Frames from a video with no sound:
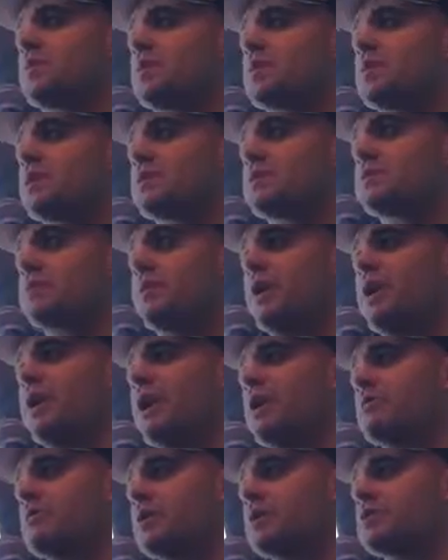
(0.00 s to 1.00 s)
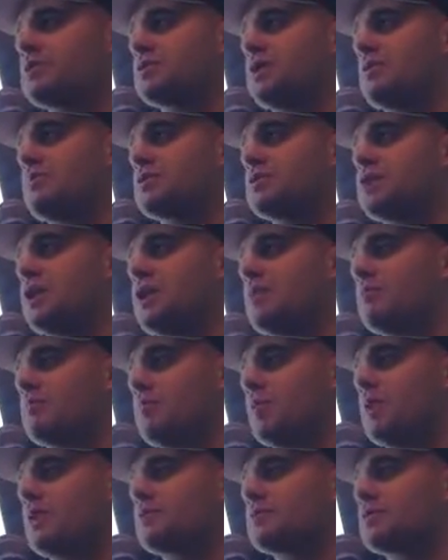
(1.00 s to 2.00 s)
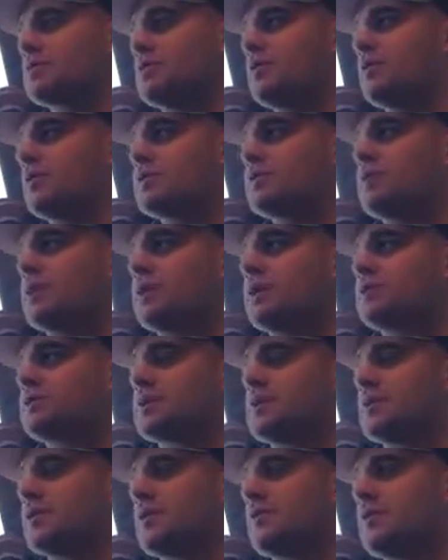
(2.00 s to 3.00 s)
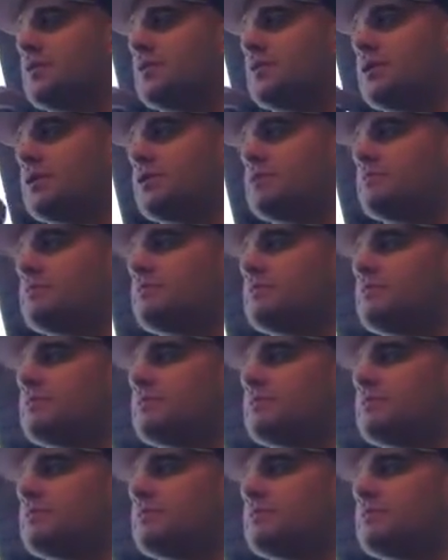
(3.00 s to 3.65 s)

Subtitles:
wondering, is Boeheim going to jump ship? But two of his players ended up doing it.